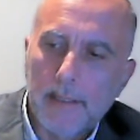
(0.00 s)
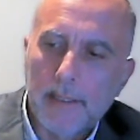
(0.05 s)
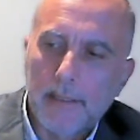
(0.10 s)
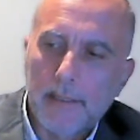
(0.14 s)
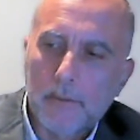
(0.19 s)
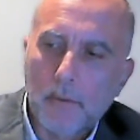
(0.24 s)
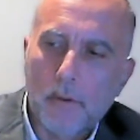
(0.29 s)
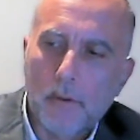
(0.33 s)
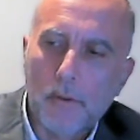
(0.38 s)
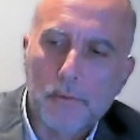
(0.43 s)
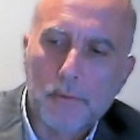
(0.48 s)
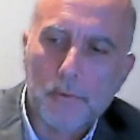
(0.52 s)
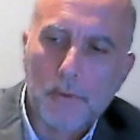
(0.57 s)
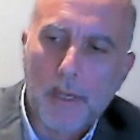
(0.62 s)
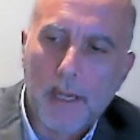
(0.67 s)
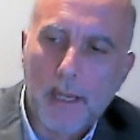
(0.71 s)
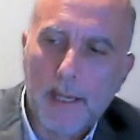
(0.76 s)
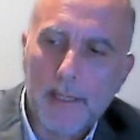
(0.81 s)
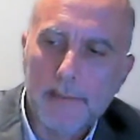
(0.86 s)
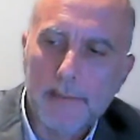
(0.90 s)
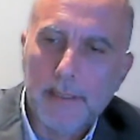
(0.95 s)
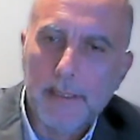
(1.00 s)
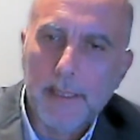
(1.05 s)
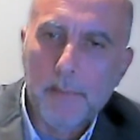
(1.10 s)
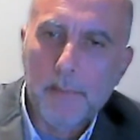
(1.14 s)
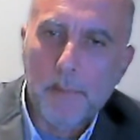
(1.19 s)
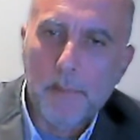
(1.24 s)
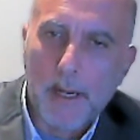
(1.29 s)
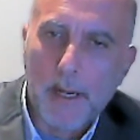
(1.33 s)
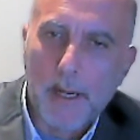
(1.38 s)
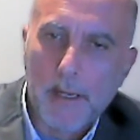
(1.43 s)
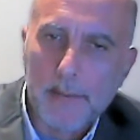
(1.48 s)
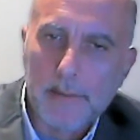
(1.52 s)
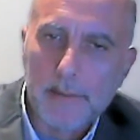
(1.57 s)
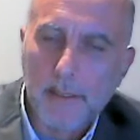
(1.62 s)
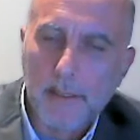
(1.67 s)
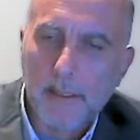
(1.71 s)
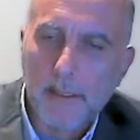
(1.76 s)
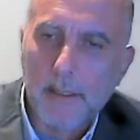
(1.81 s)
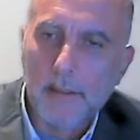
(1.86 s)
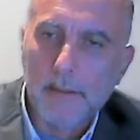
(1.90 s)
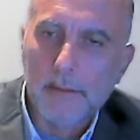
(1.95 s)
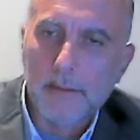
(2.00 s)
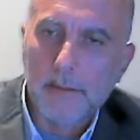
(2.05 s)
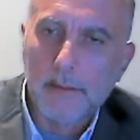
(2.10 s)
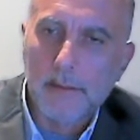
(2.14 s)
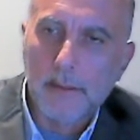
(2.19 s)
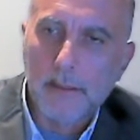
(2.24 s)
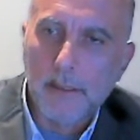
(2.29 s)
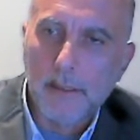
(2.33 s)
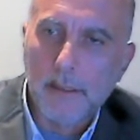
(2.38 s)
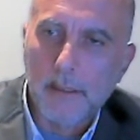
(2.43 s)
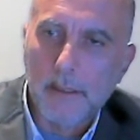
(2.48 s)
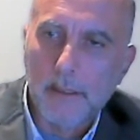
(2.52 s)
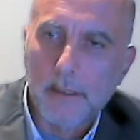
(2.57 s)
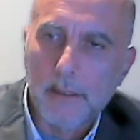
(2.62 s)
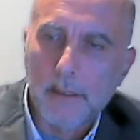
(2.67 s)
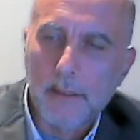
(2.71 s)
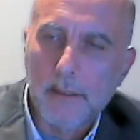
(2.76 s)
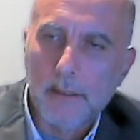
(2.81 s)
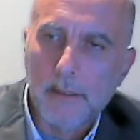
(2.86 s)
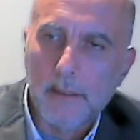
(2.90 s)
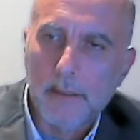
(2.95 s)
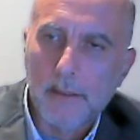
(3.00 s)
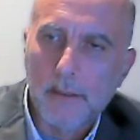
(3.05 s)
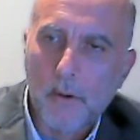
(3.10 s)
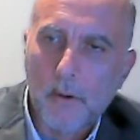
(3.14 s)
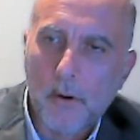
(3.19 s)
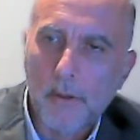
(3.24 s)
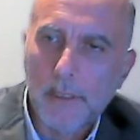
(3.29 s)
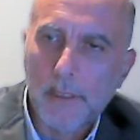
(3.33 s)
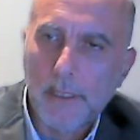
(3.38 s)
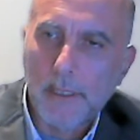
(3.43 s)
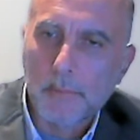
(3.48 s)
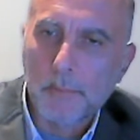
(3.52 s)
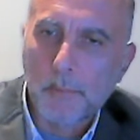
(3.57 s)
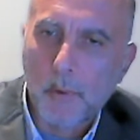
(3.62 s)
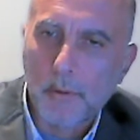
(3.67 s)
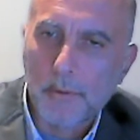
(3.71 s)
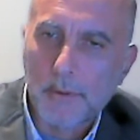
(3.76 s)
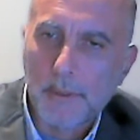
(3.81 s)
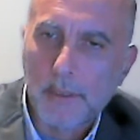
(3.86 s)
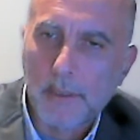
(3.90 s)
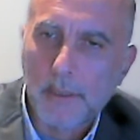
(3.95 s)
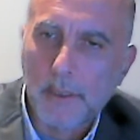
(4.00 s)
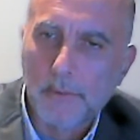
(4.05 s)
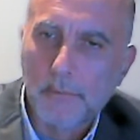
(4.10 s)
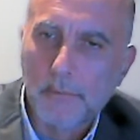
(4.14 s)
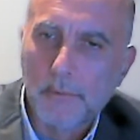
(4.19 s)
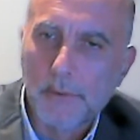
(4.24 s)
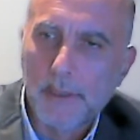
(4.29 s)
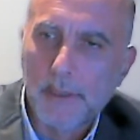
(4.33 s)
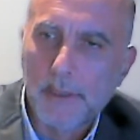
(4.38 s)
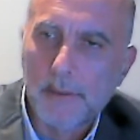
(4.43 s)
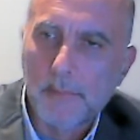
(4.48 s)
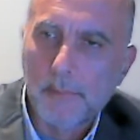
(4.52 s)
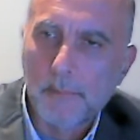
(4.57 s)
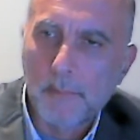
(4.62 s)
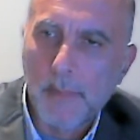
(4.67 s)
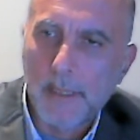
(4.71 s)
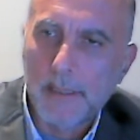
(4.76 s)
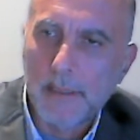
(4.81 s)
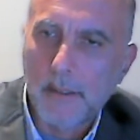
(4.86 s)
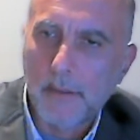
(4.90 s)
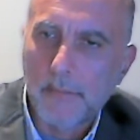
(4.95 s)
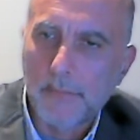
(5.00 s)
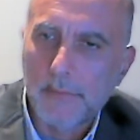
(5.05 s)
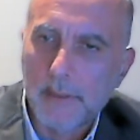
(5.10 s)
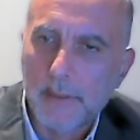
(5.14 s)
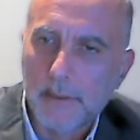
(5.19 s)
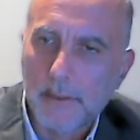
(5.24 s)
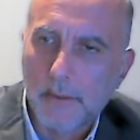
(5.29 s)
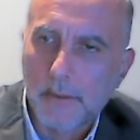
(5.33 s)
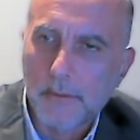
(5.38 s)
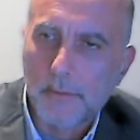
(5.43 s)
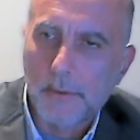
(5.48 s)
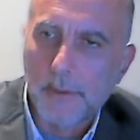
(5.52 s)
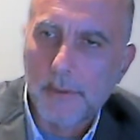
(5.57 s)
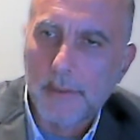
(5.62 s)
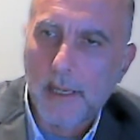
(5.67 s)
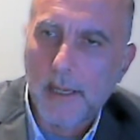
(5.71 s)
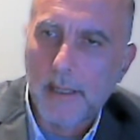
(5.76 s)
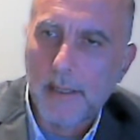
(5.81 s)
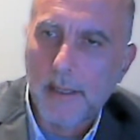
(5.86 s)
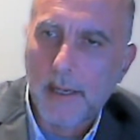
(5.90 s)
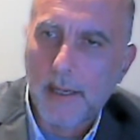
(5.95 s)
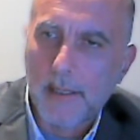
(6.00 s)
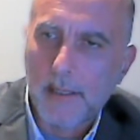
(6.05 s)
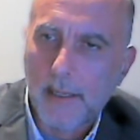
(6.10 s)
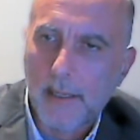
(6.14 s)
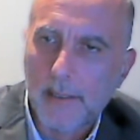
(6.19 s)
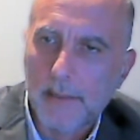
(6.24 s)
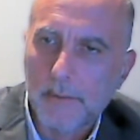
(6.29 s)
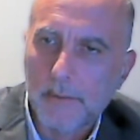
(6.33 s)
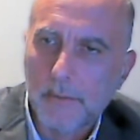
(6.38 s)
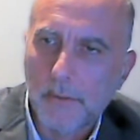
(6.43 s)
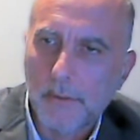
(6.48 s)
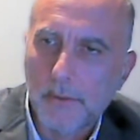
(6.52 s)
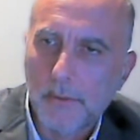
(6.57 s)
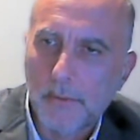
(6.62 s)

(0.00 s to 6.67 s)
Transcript: it also has an impact on oil exporting countries. Many of these countries are allies to the